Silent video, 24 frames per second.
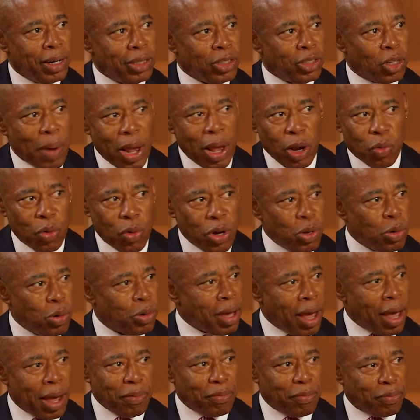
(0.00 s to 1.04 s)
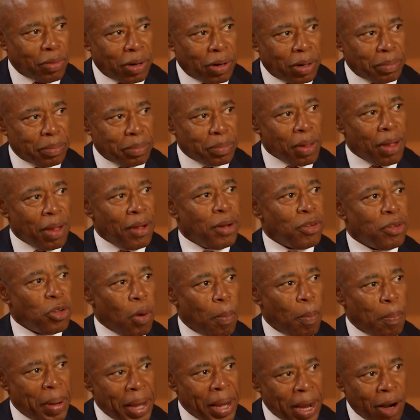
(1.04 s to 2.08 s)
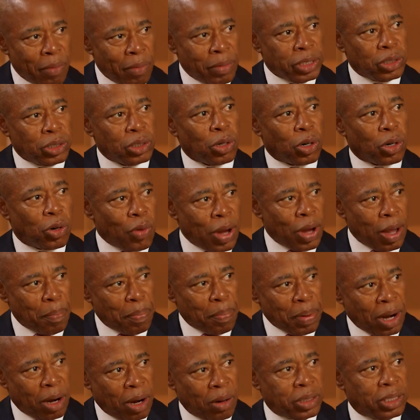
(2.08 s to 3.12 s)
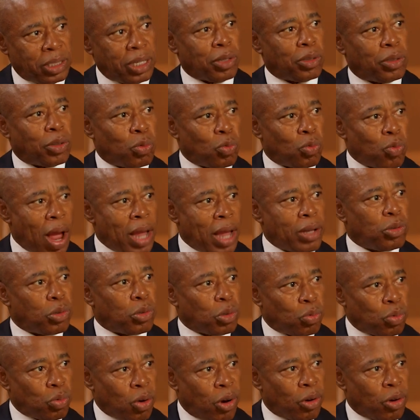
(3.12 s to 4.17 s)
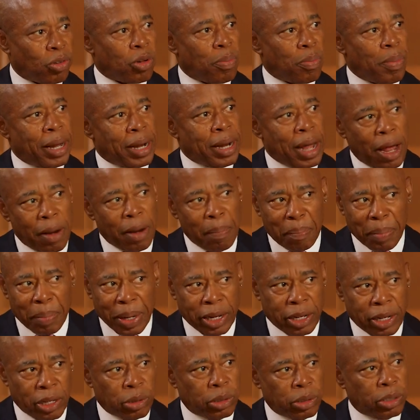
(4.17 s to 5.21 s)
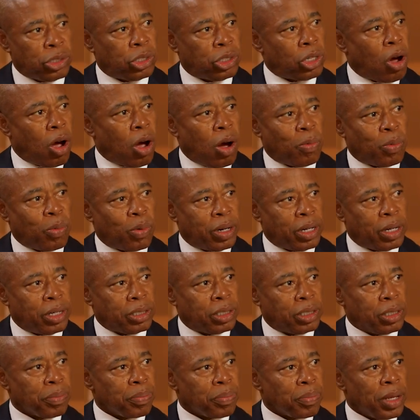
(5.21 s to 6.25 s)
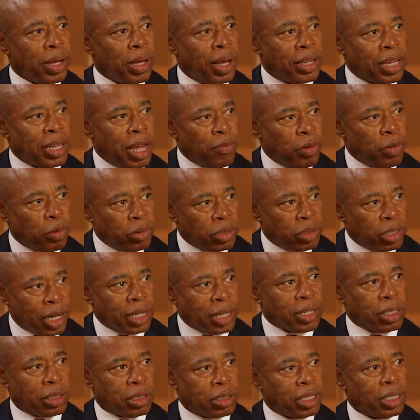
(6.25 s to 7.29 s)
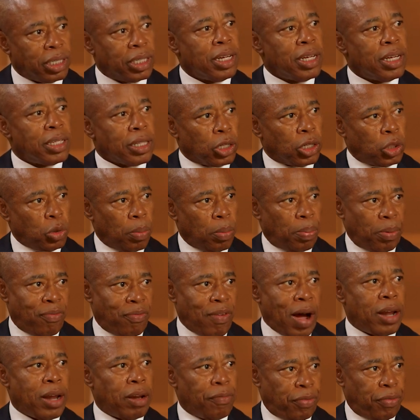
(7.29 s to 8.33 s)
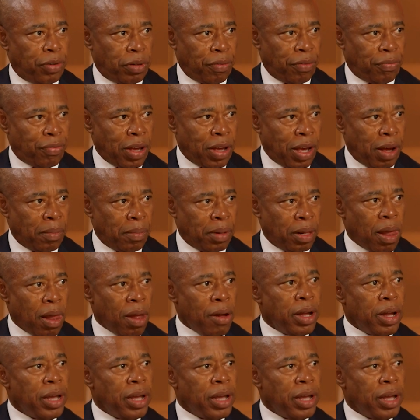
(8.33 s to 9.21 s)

No matter where you came from, your parents, your grandparents had the right to work. No matter how menial the job was, it gave you dignity that you were providing for your family.